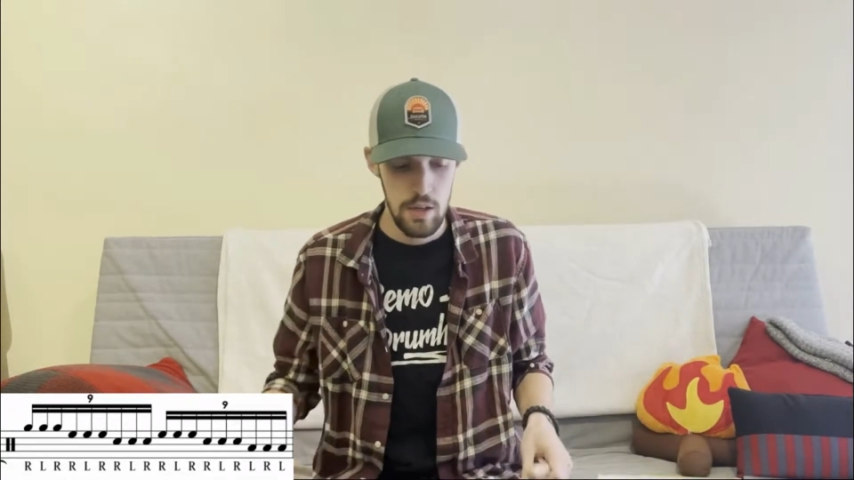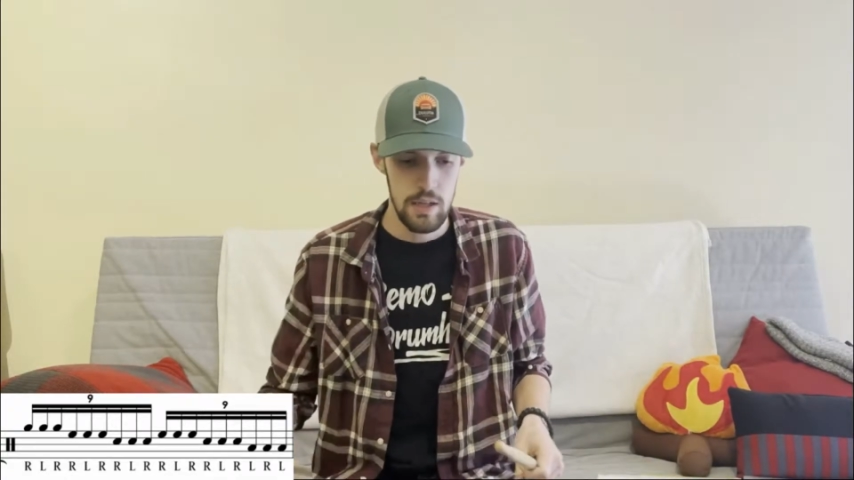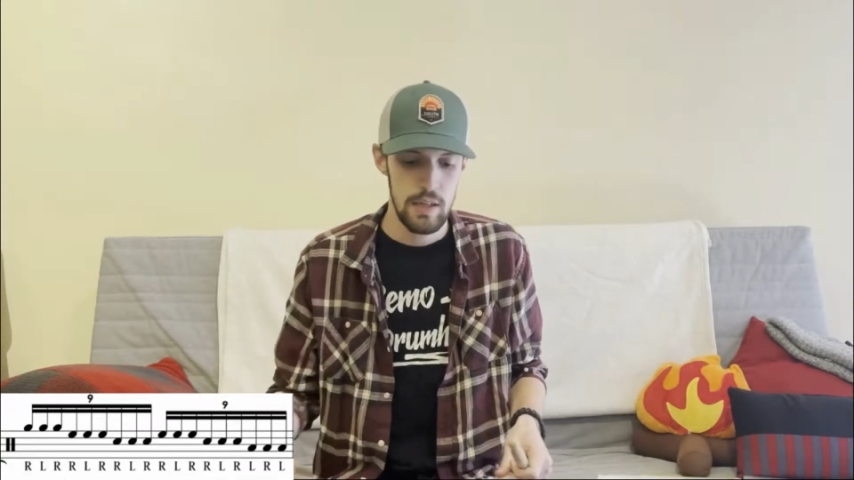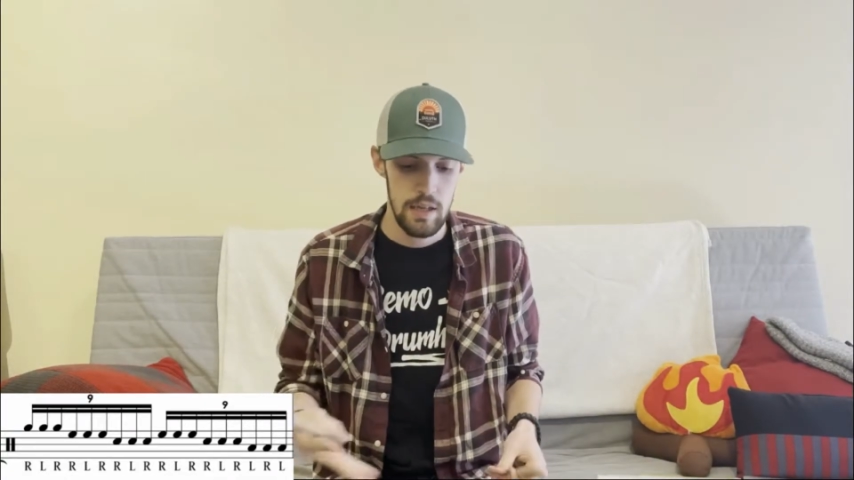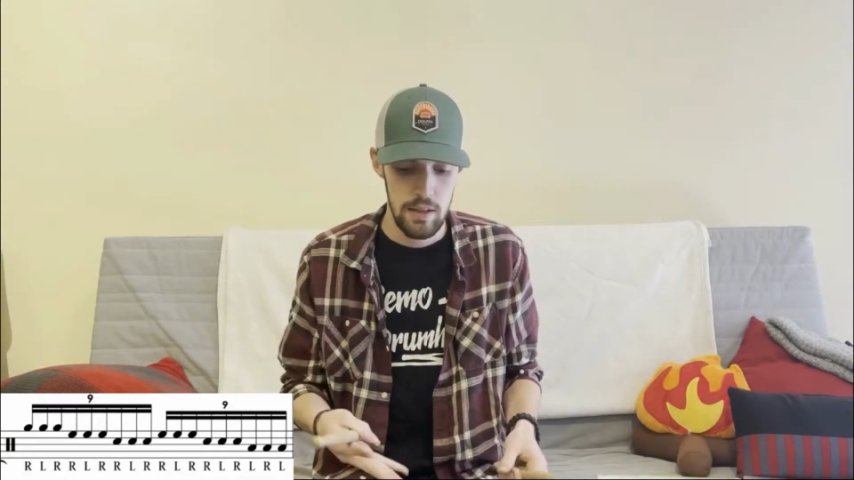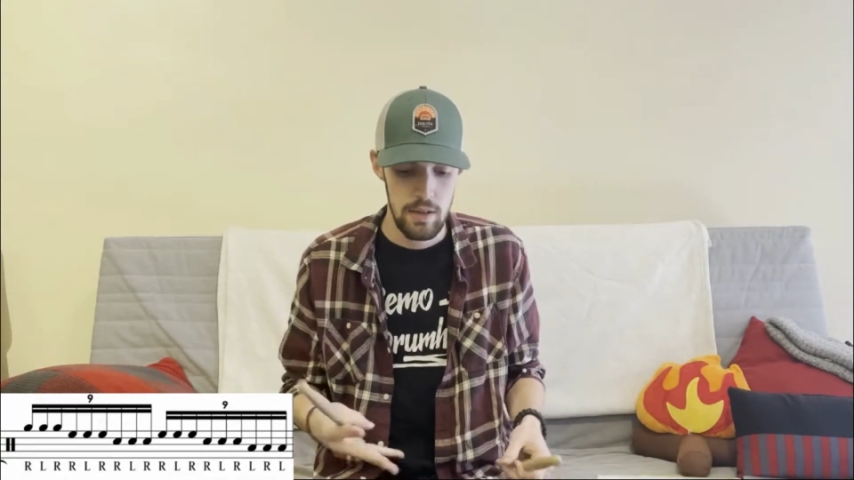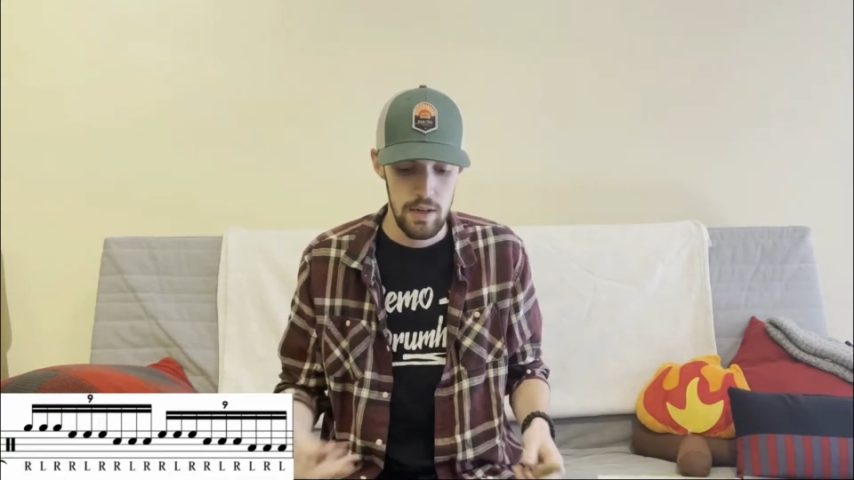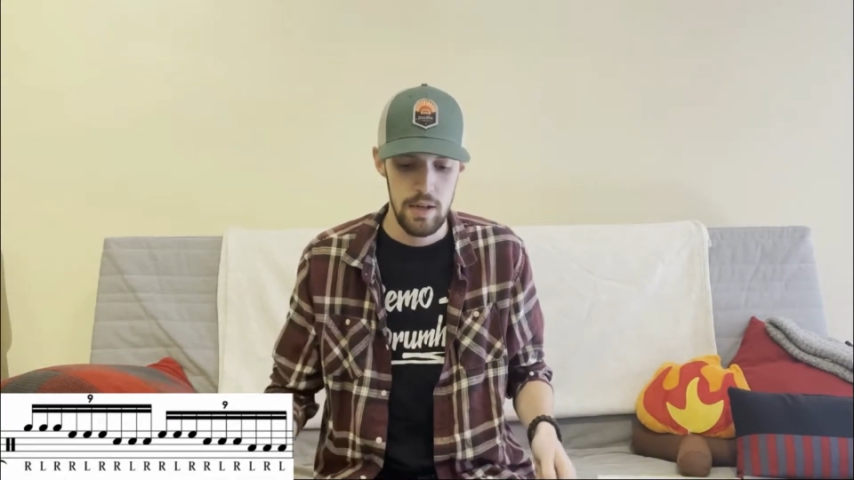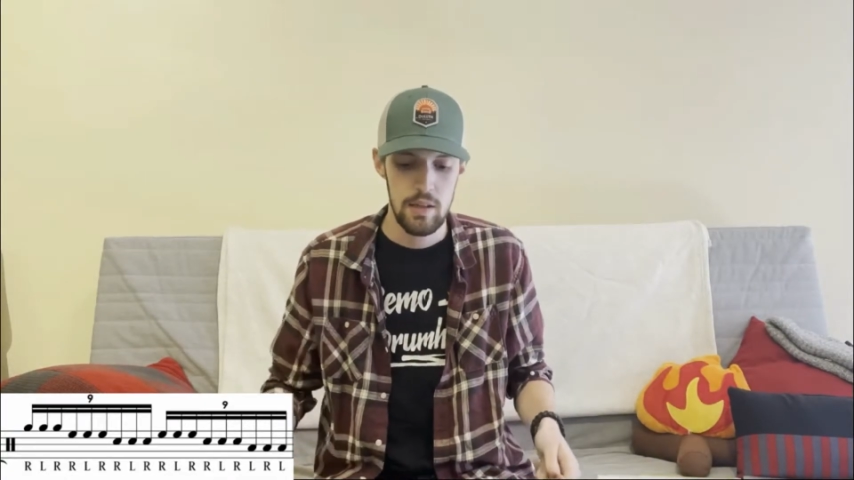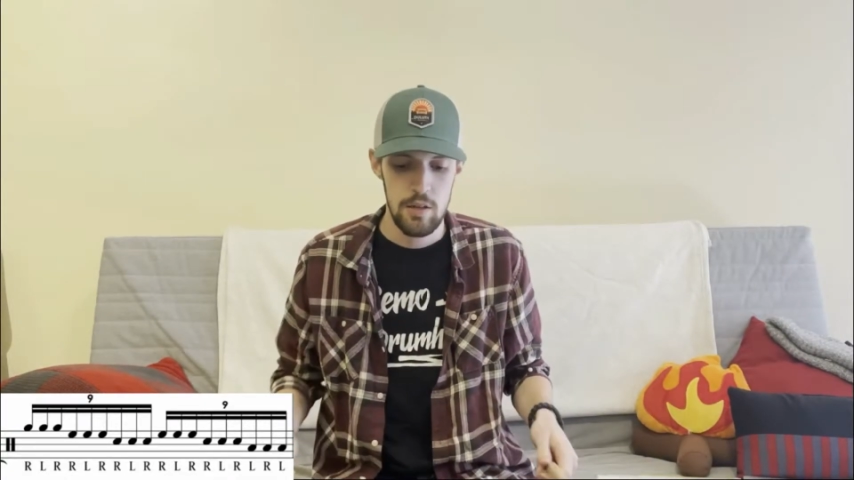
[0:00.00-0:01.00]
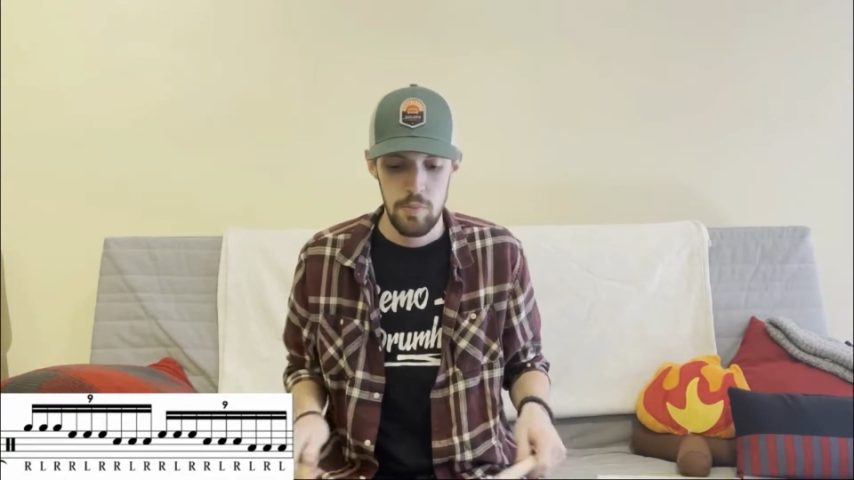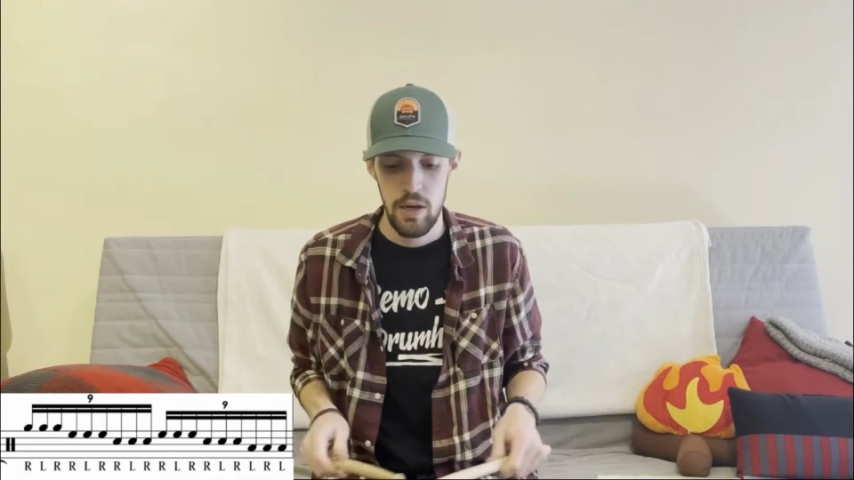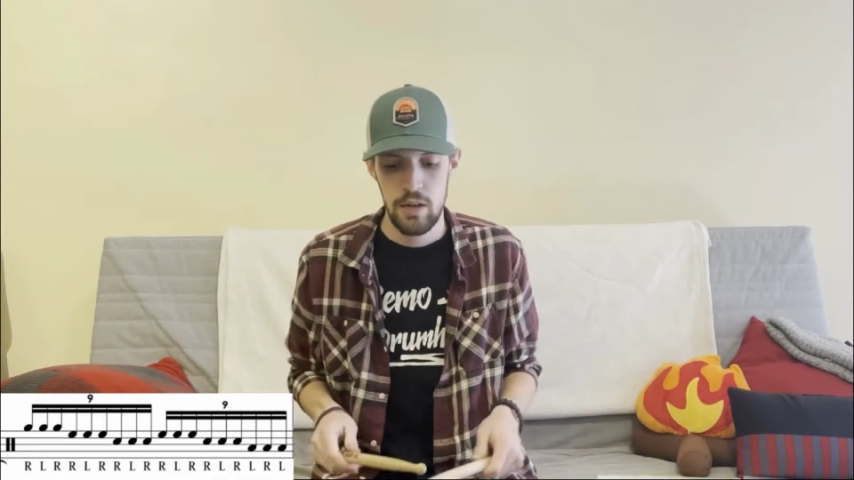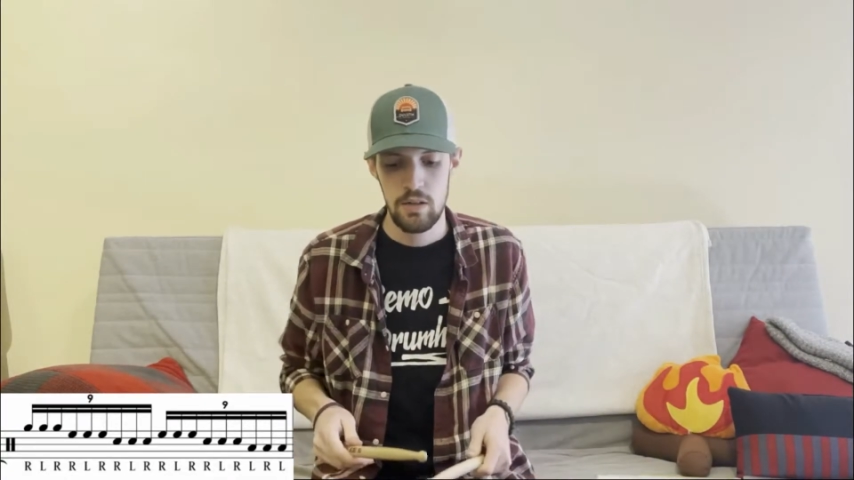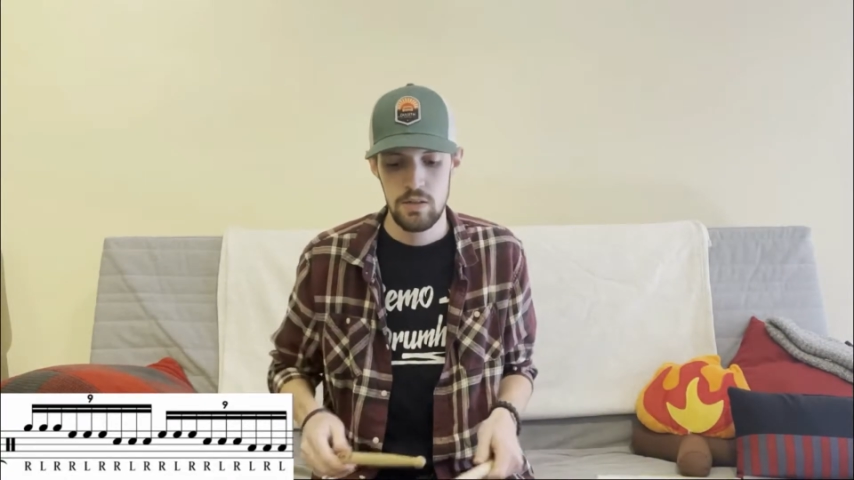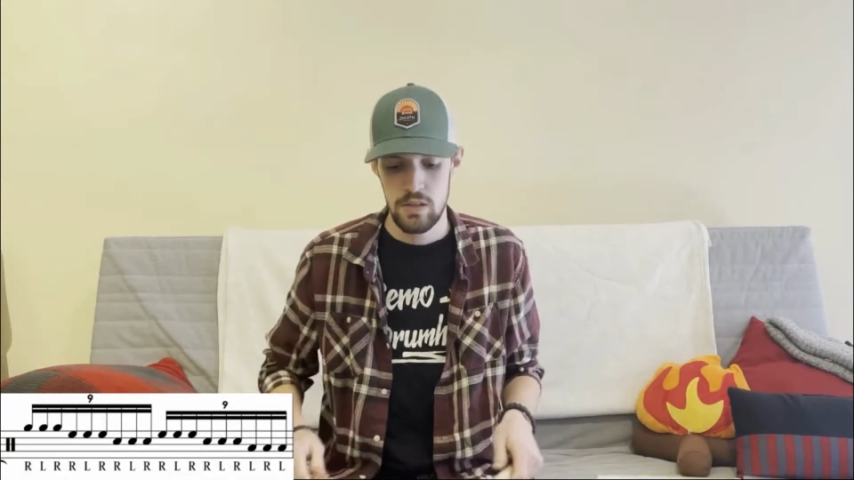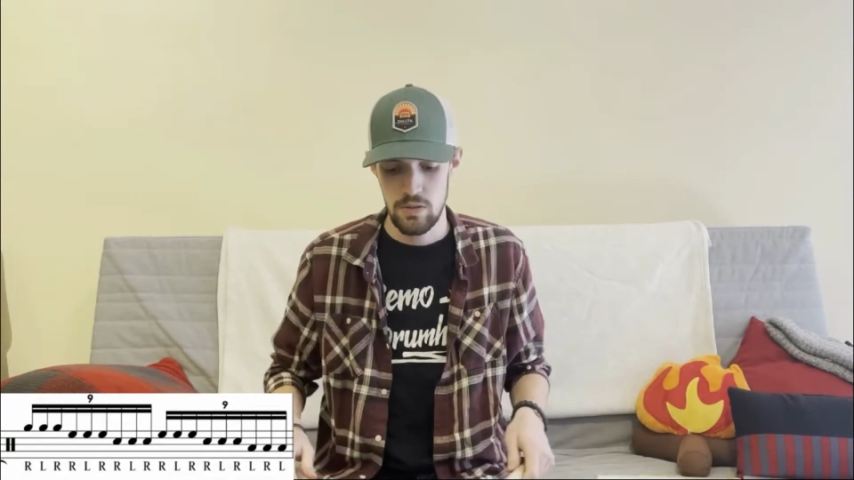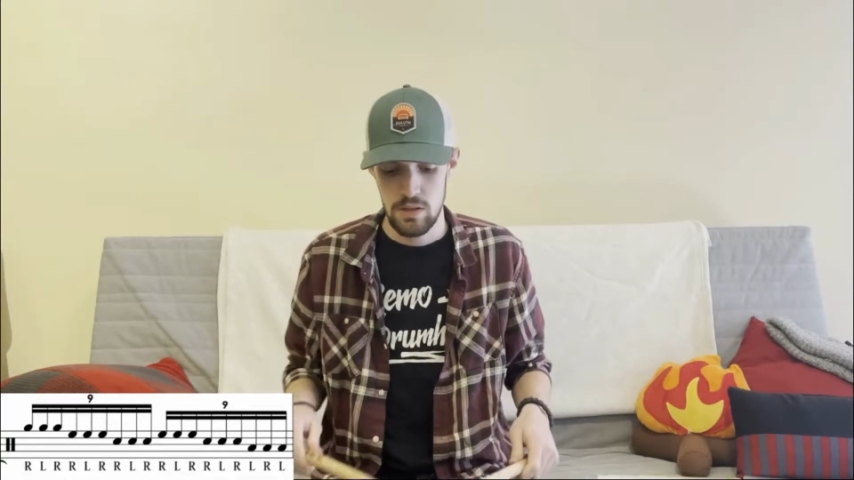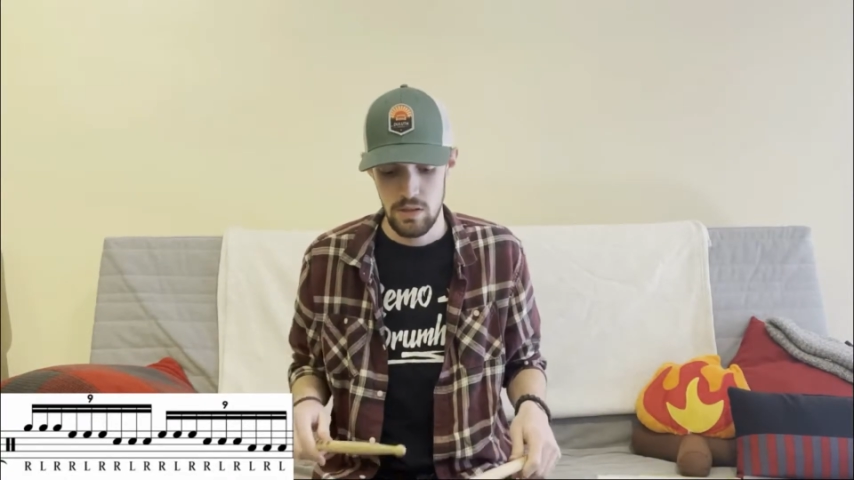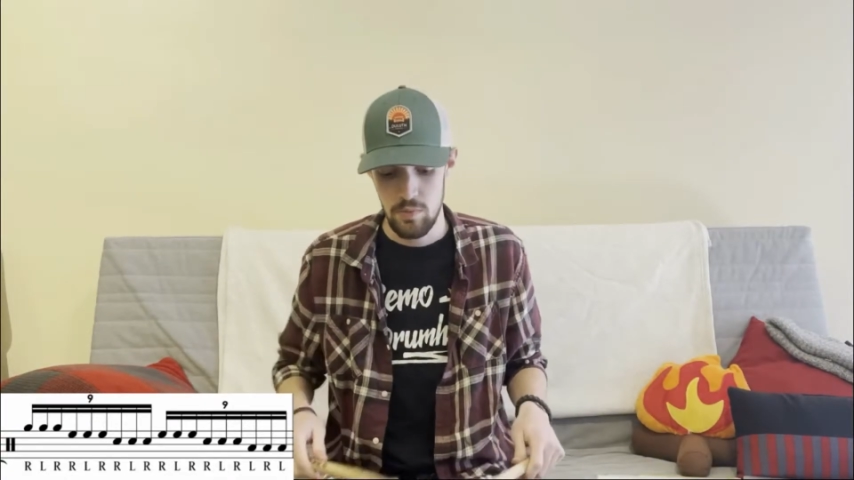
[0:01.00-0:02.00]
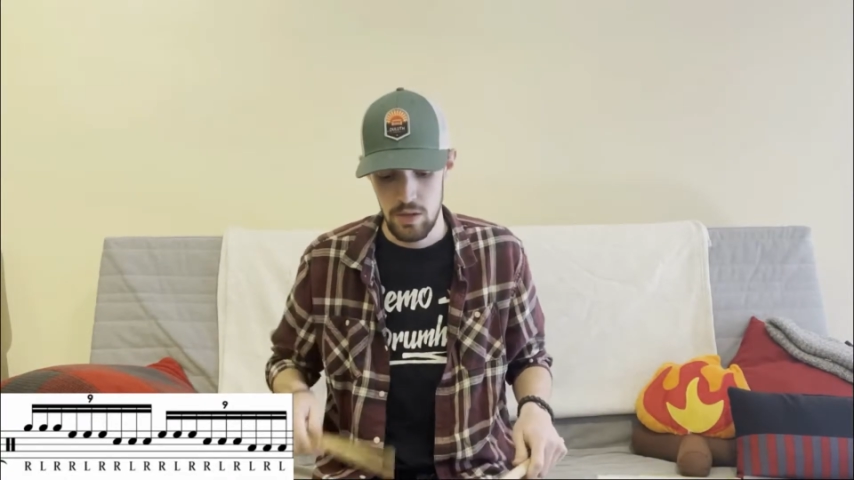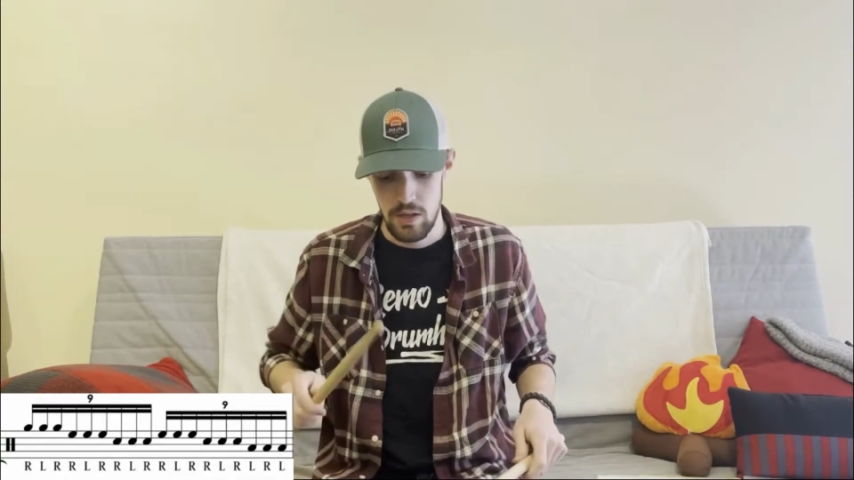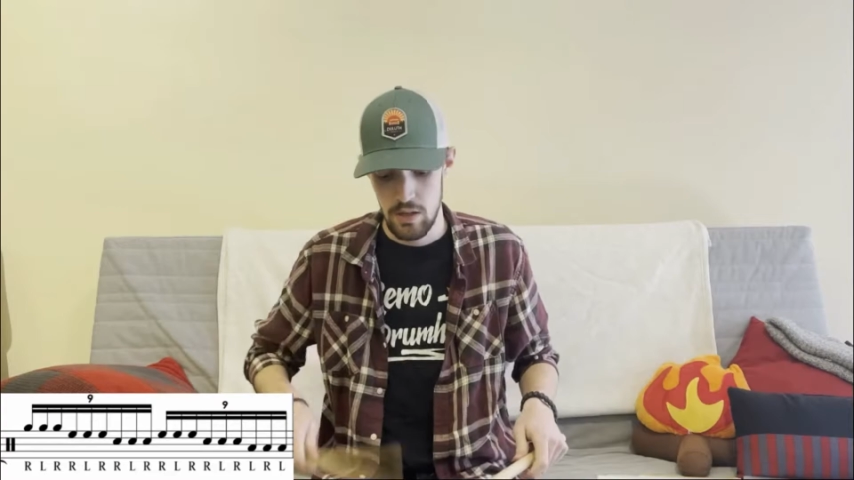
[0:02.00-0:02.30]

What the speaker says: and then the 9-lit pattern. So it's gonna be,